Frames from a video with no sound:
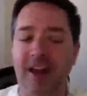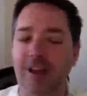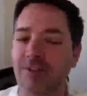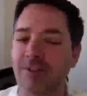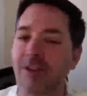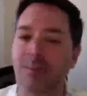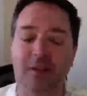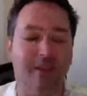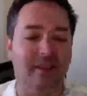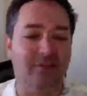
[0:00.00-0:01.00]
and I started
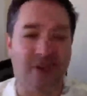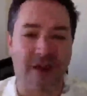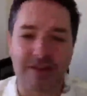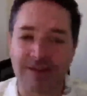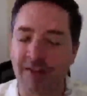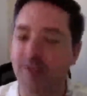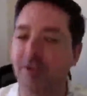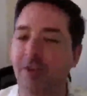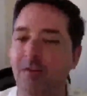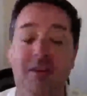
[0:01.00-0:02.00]
building trust, I
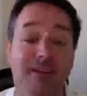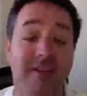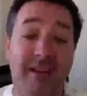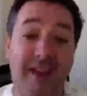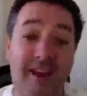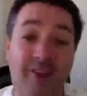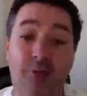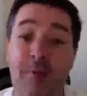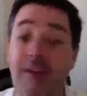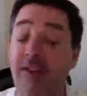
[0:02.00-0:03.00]
started building
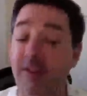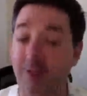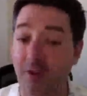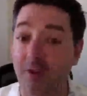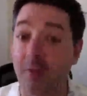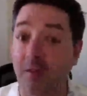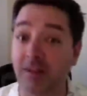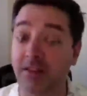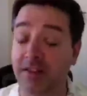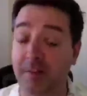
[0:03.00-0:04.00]
engagement, I started
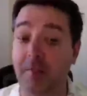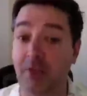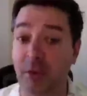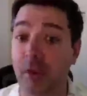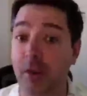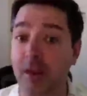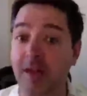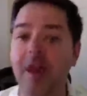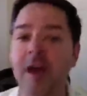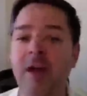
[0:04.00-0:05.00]
building some
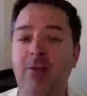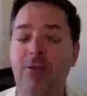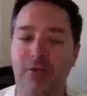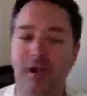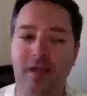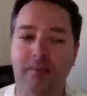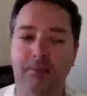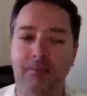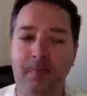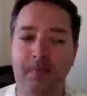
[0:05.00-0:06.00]
authority, so that
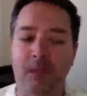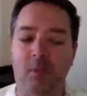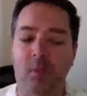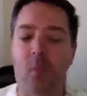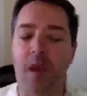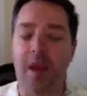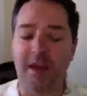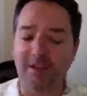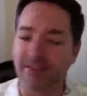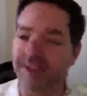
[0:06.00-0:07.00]
when
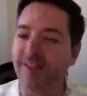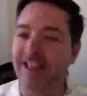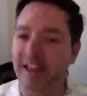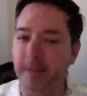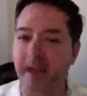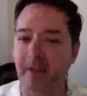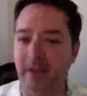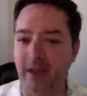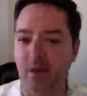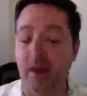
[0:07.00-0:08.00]
I send an email
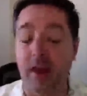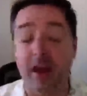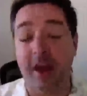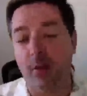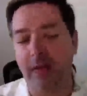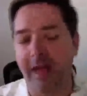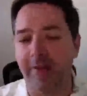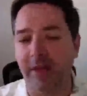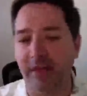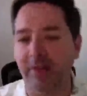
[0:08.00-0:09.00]
now, and I only
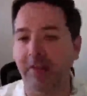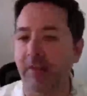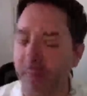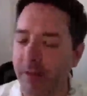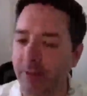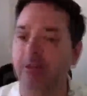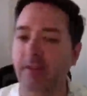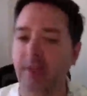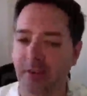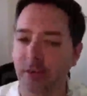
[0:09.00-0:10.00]
have a list of about
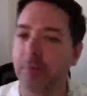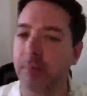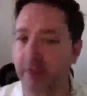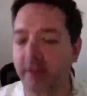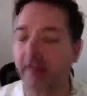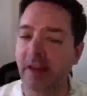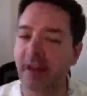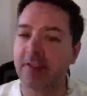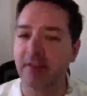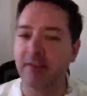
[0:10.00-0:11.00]
600 people, a little
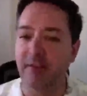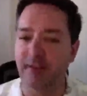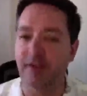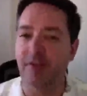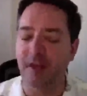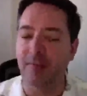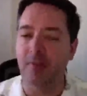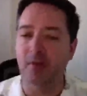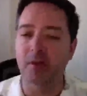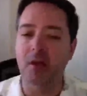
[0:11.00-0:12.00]
less than 600
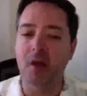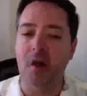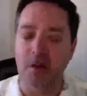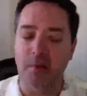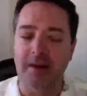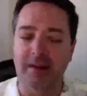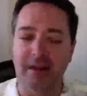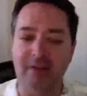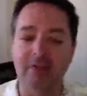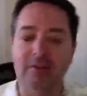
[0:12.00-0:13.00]
people on my
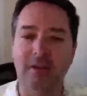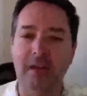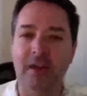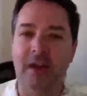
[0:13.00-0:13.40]
list,